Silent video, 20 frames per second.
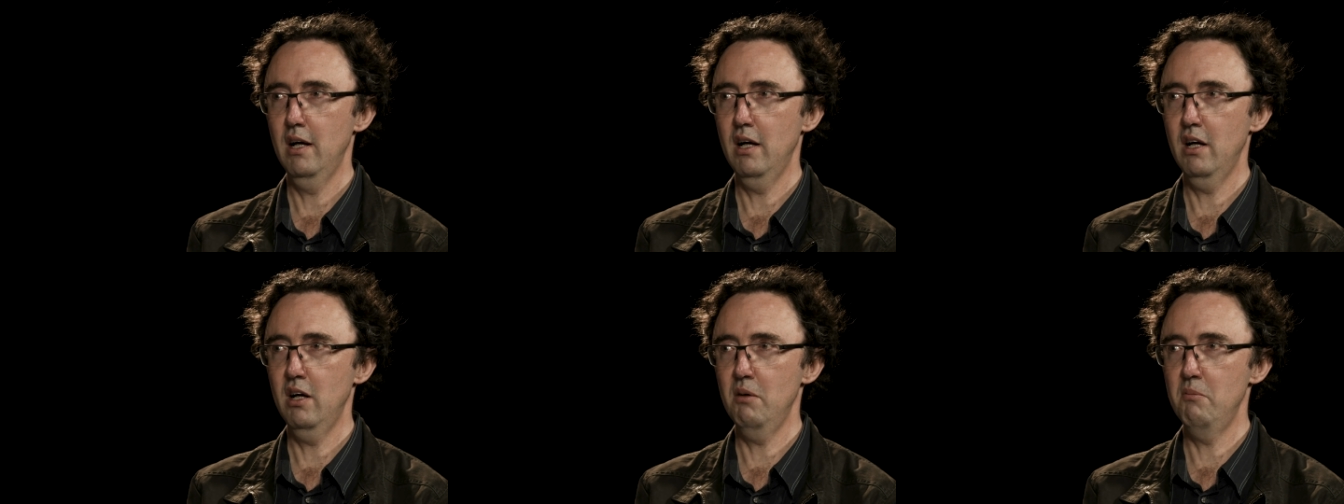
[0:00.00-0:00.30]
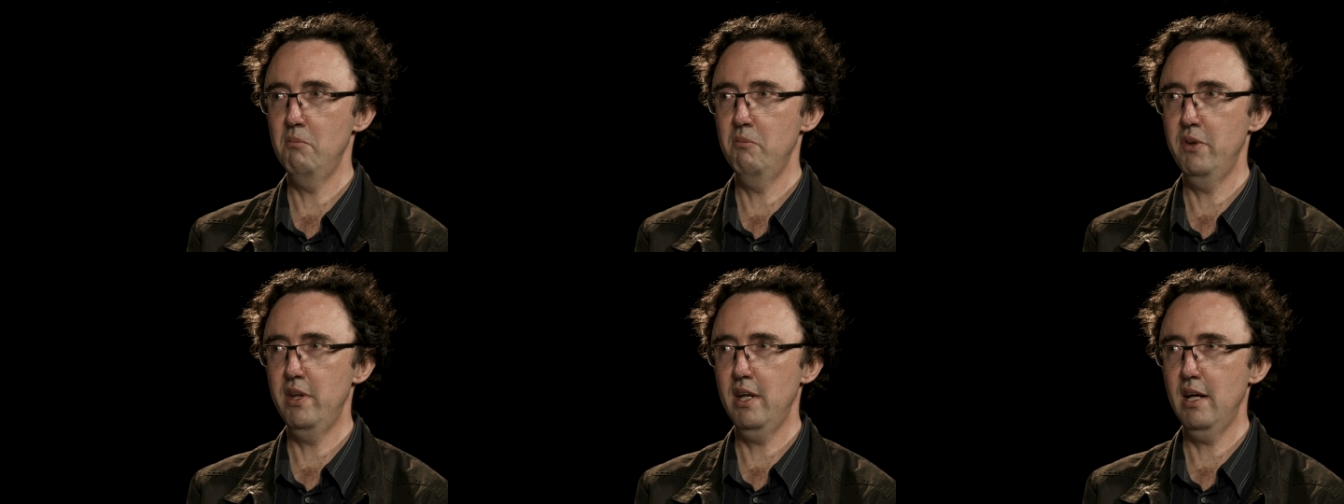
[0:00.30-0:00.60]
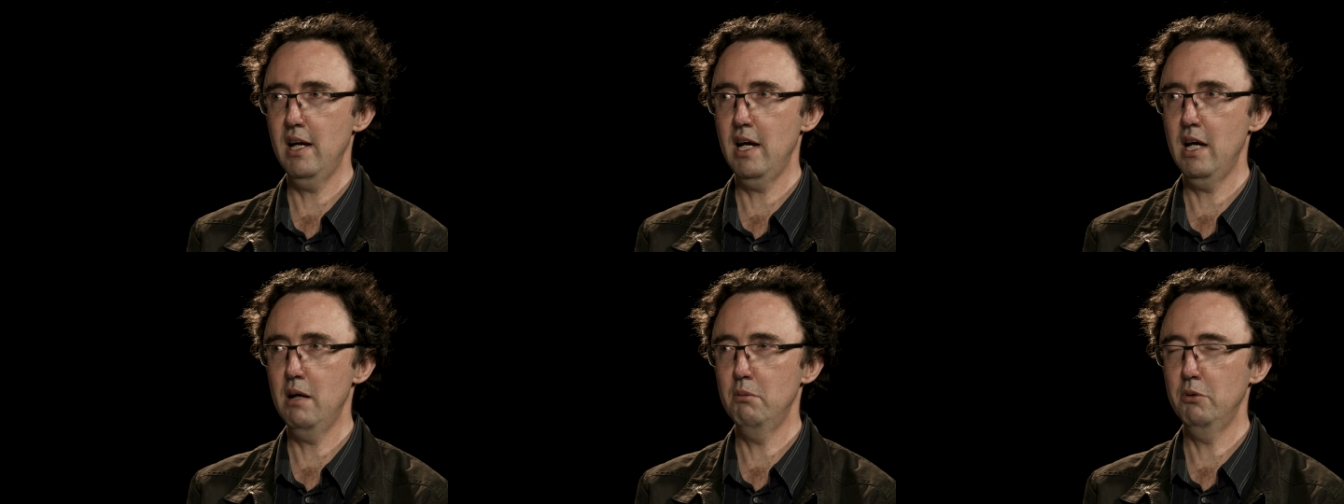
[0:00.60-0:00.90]
Um,
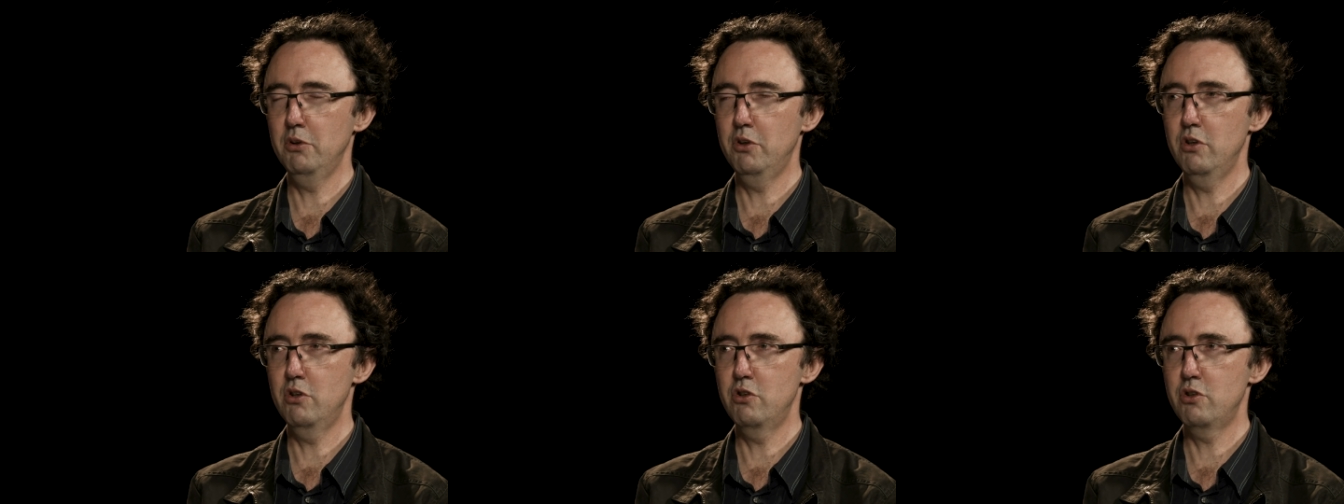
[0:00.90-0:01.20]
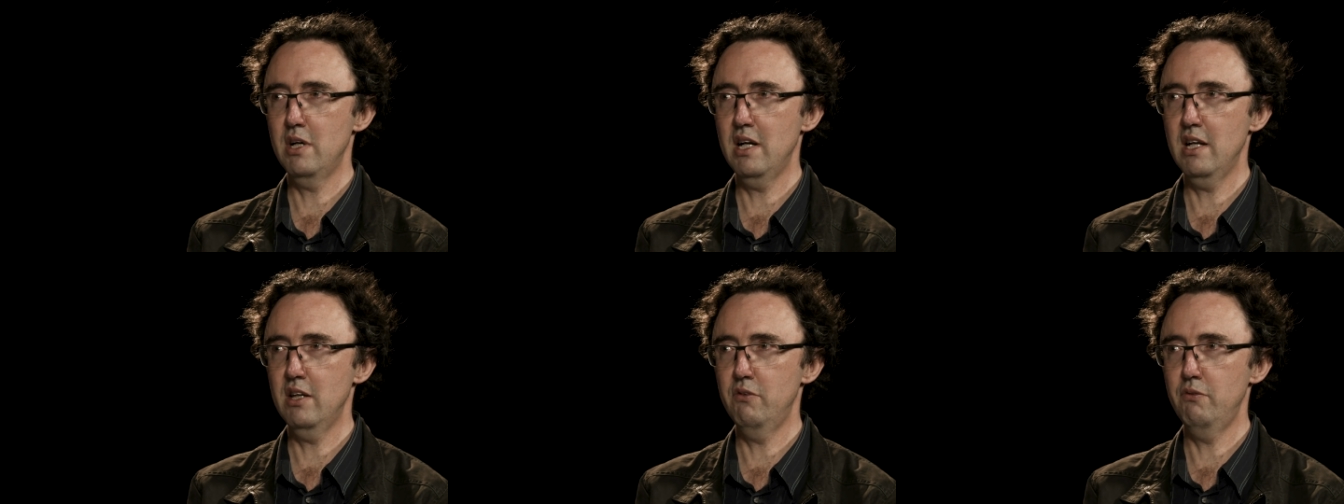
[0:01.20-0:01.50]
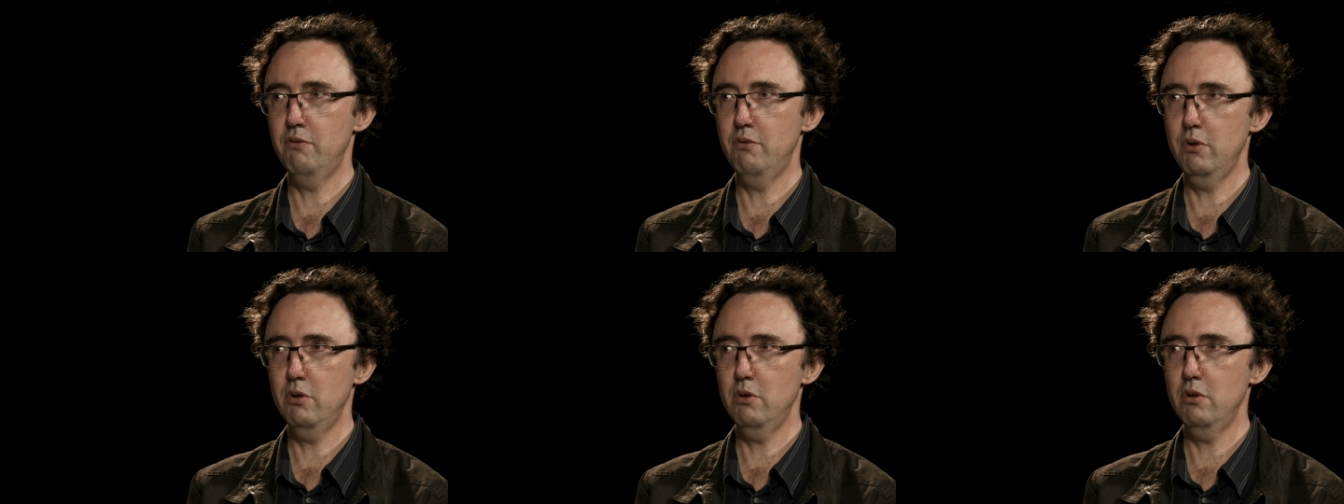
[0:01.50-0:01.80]
they're able to
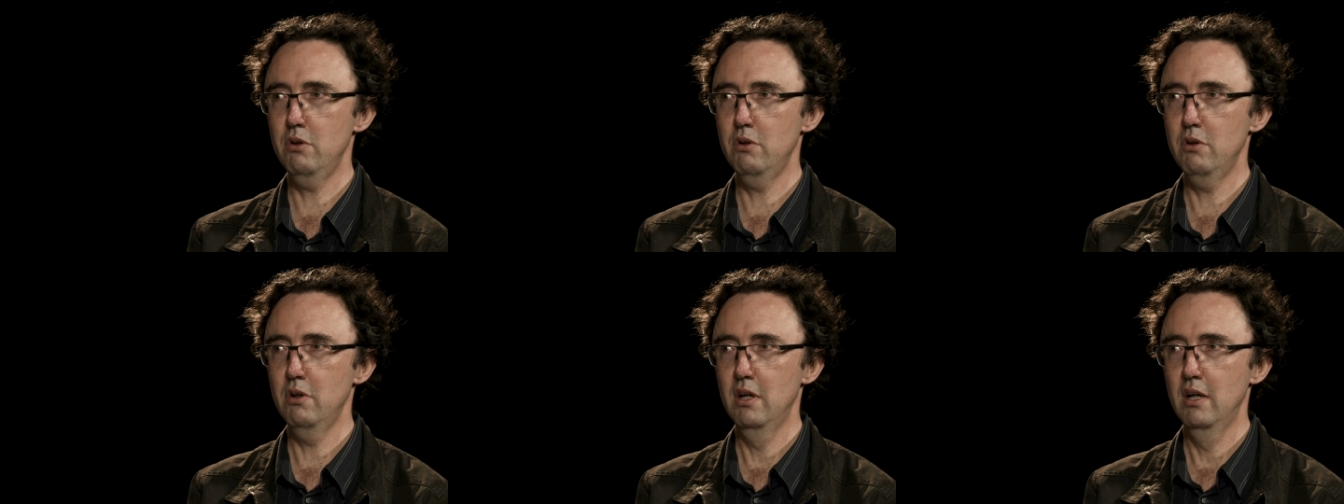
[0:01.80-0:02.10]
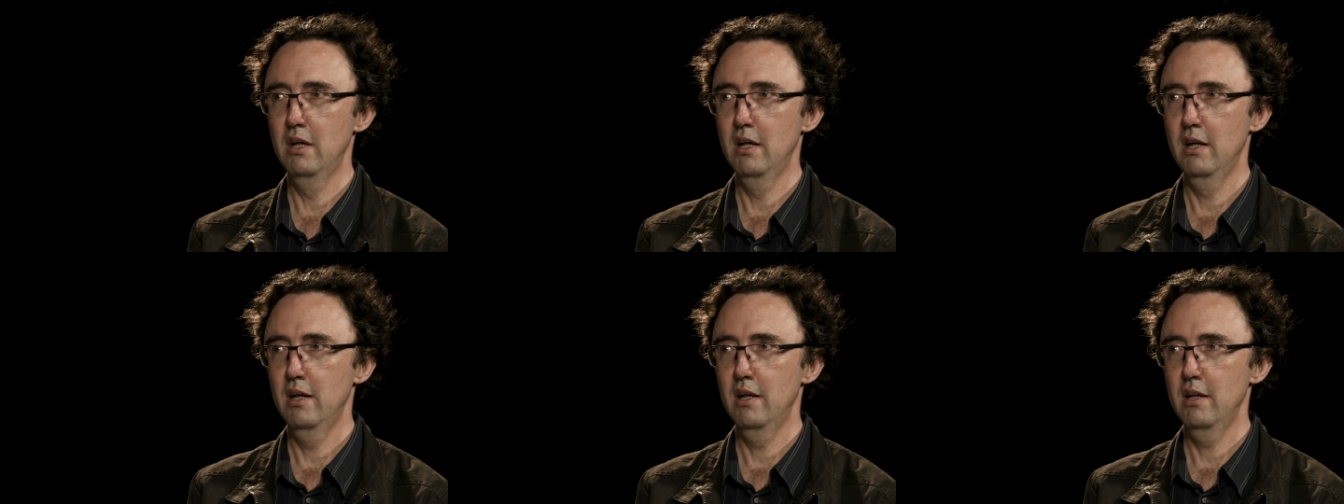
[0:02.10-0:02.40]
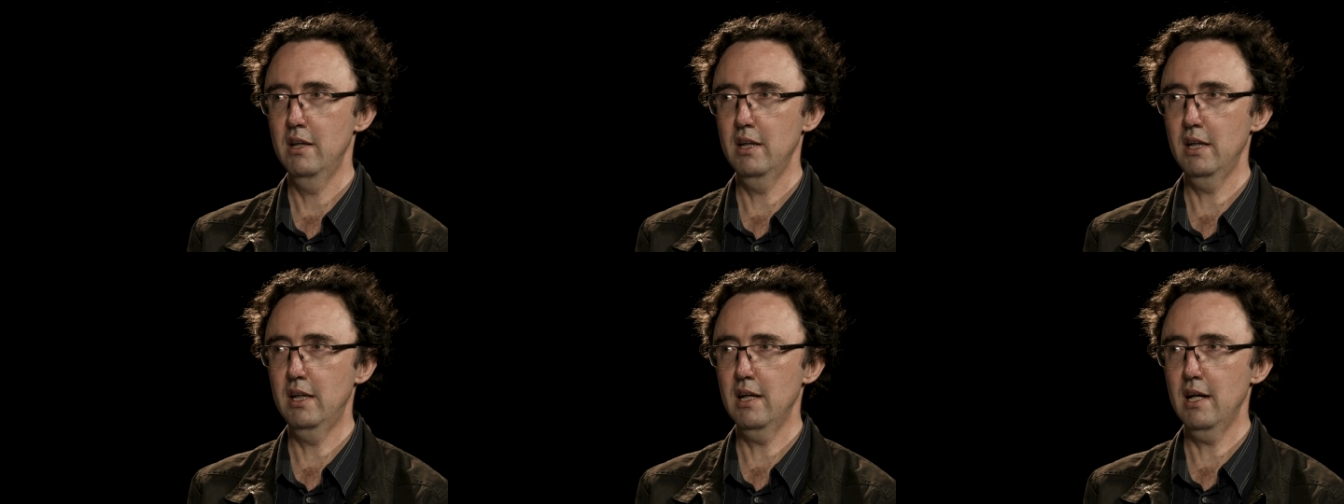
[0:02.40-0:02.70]
transfer
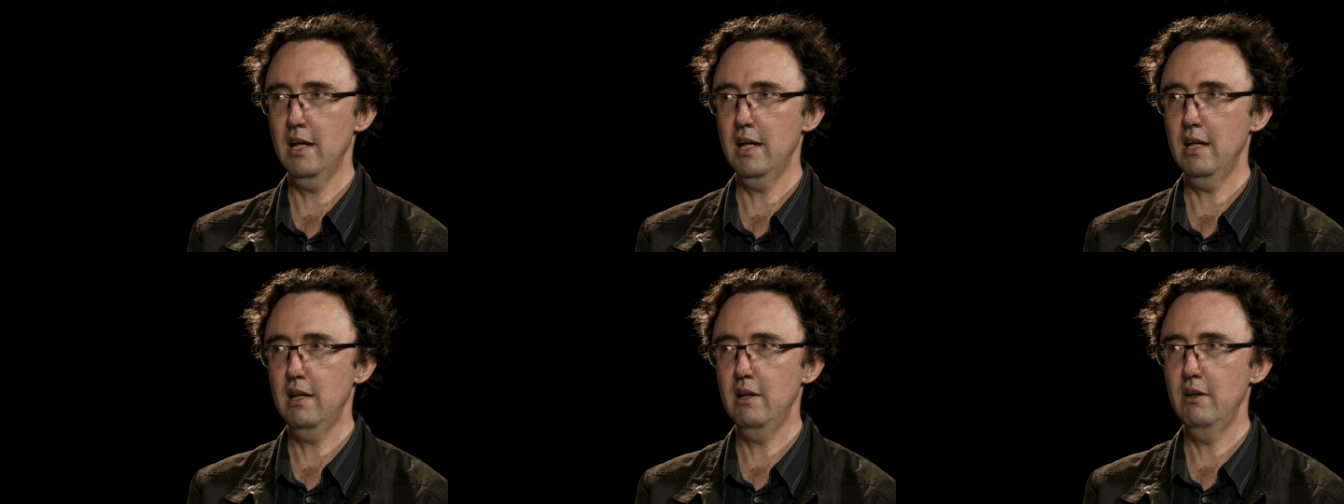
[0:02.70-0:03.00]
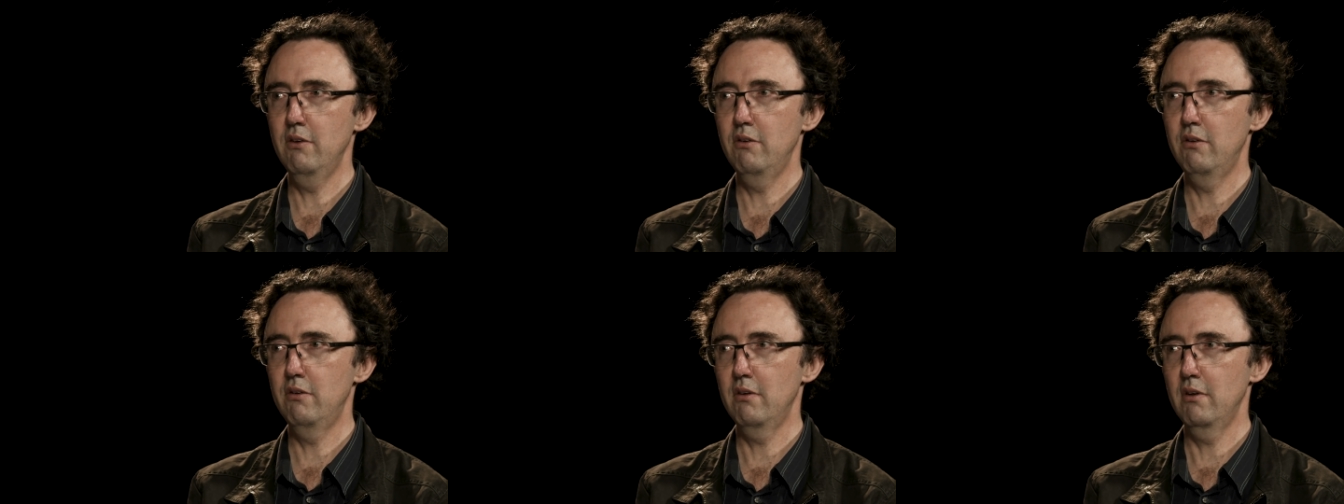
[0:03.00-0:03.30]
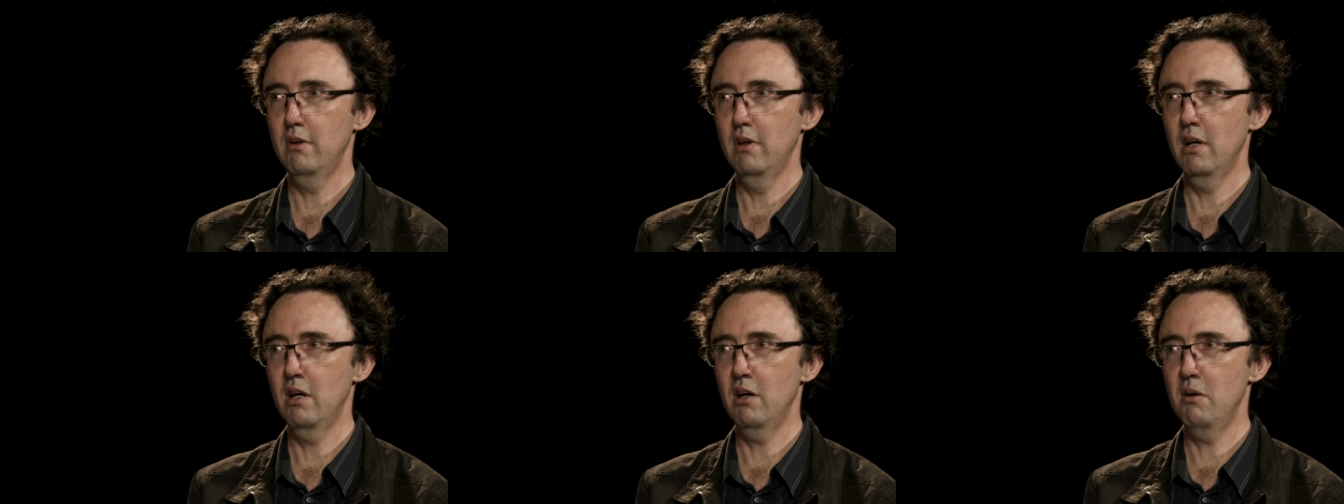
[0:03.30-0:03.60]
the gaze
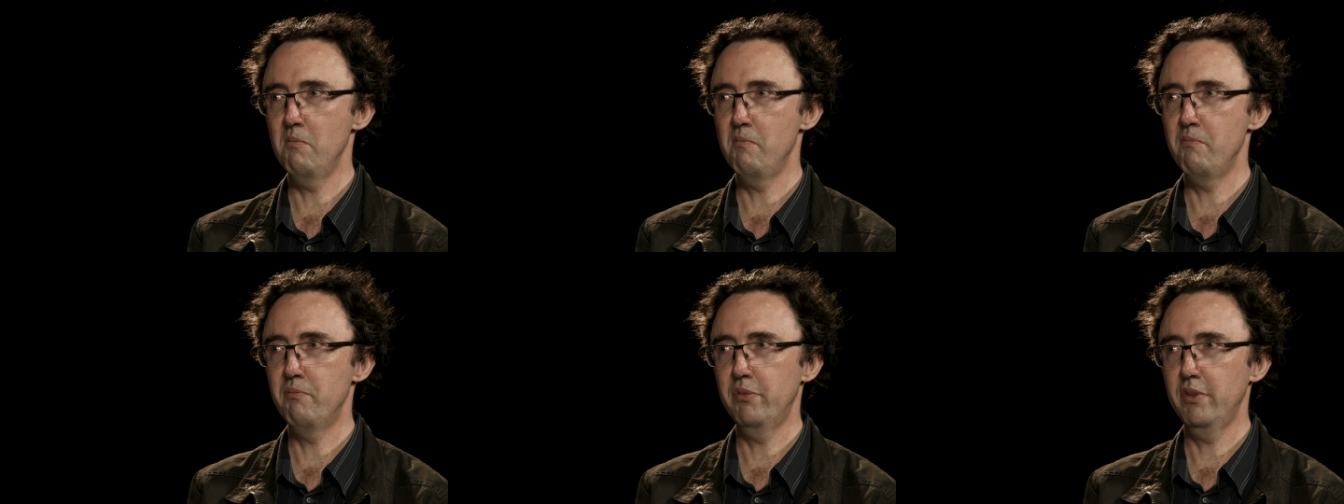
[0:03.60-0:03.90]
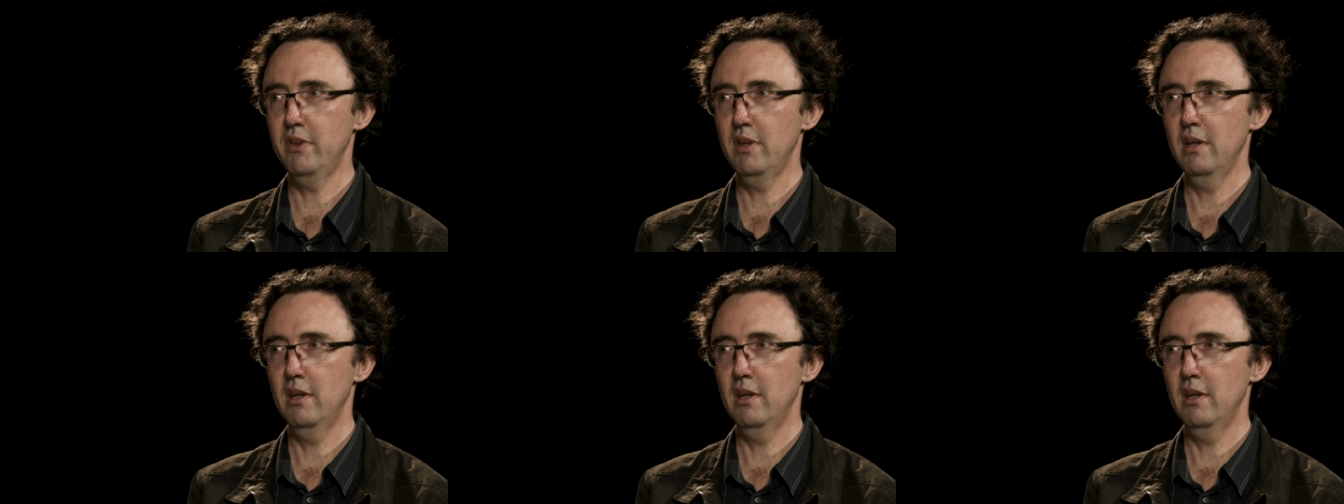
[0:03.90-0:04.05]
um,